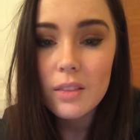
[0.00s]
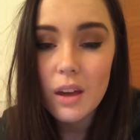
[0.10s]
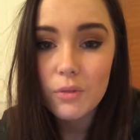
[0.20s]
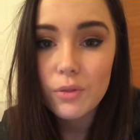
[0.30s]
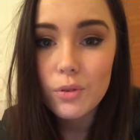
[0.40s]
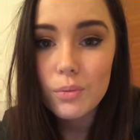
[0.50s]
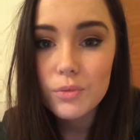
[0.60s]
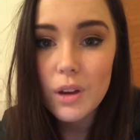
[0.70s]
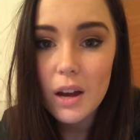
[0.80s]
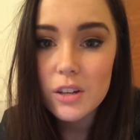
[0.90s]
that
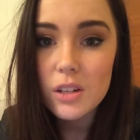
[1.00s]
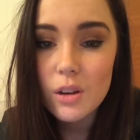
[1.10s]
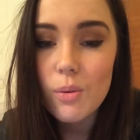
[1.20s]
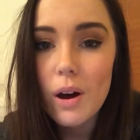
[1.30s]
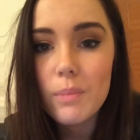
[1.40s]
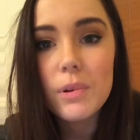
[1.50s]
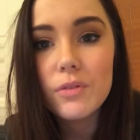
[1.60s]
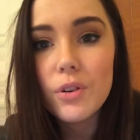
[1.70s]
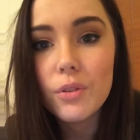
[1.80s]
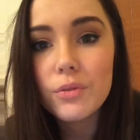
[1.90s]
formed actually quite a bit
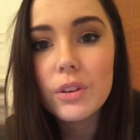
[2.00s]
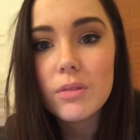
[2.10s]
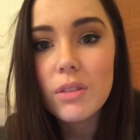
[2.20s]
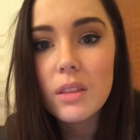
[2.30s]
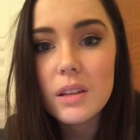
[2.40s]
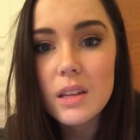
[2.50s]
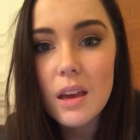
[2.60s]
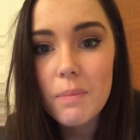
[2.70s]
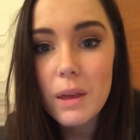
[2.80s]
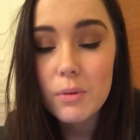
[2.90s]
of conflict within the
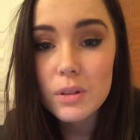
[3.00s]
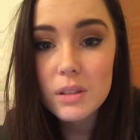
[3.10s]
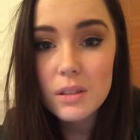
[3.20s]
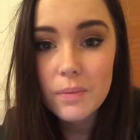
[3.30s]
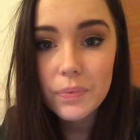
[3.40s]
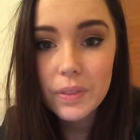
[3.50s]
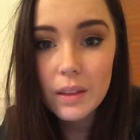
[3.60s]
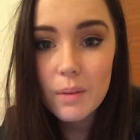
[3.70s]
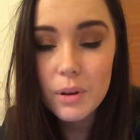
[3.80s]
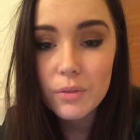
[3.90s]
team. There was
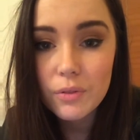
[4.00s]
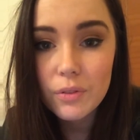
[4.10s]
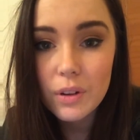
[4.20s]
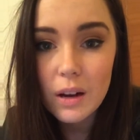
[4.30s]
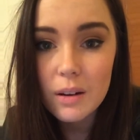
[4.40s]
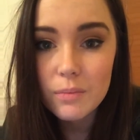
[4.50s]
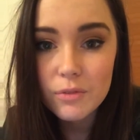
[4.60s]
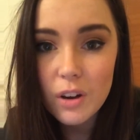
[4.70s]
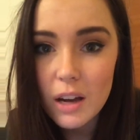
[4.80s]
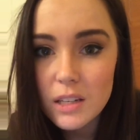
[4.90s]
a bit of
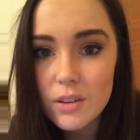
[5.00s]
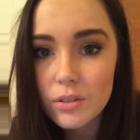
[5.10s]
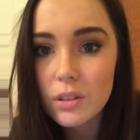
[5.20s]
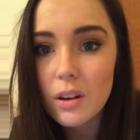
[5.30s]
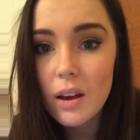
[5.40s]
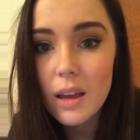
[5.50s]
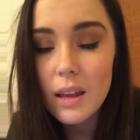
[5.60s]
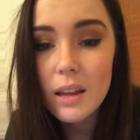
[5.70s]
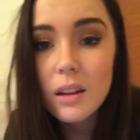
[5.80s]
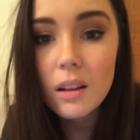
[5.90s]
fighting online
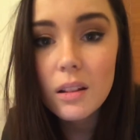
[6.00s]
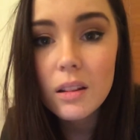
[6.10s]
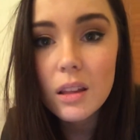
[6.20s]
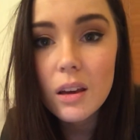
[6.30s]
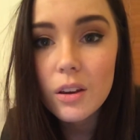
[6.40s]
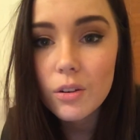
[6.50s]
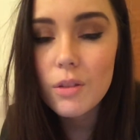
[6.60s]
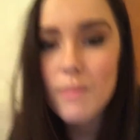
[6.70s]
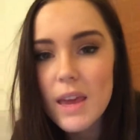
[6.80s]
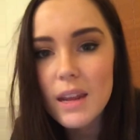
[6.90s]
and in the
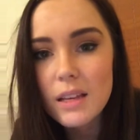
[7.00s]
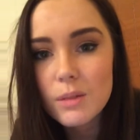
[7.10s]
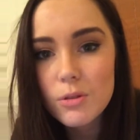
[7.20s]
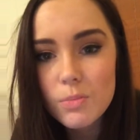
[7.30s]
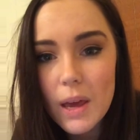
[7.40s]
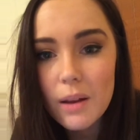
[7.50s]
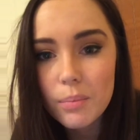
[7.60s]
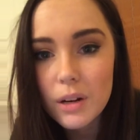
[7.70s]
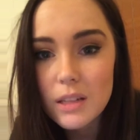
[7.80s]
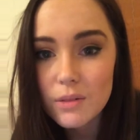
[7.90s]
group meetings, which made it
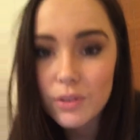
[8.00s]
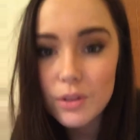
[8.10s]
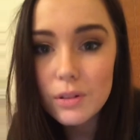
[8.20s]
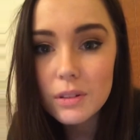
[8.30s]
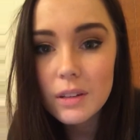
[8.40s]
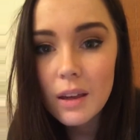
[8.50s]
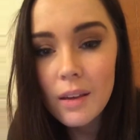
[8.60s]
pretty difficult.